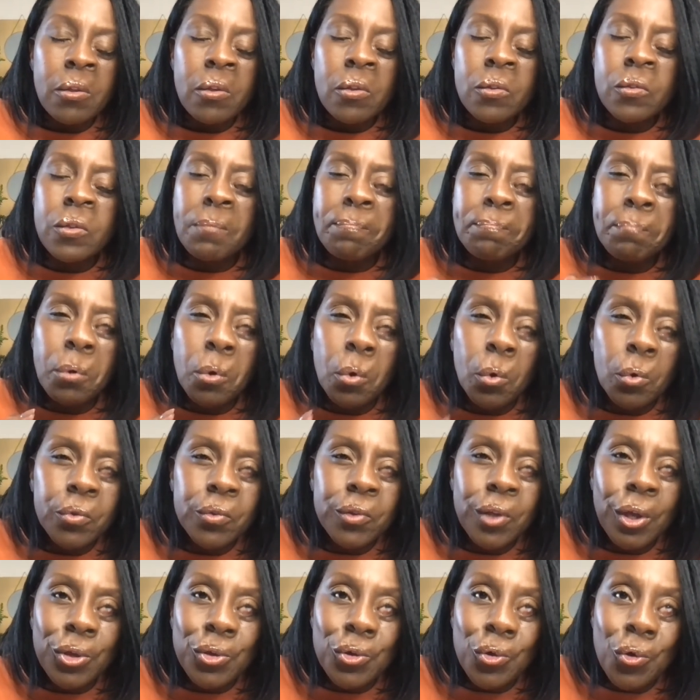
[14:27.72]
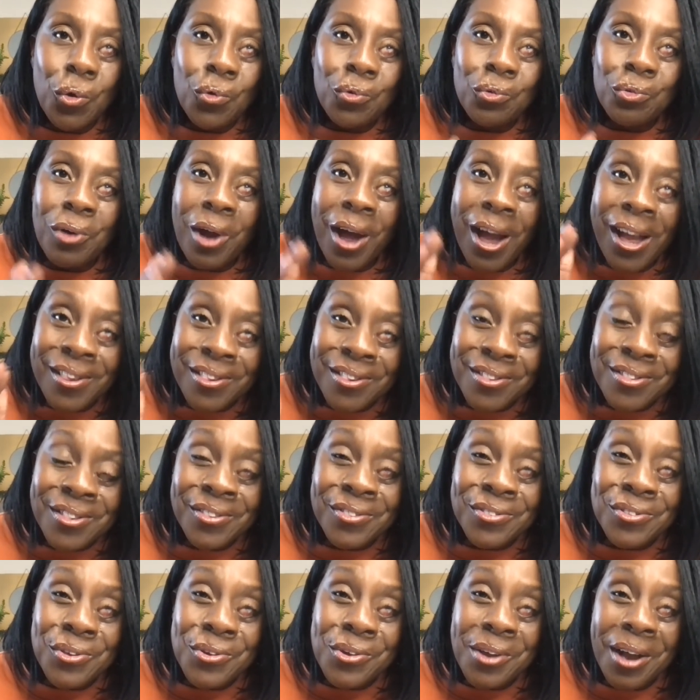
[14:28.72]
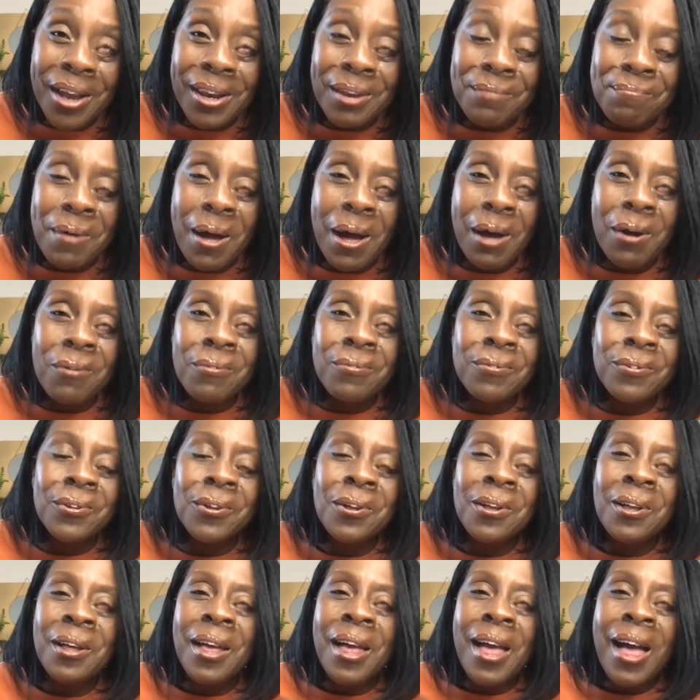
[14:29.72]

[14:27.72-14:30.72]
supporting your rise to this new kind of powerful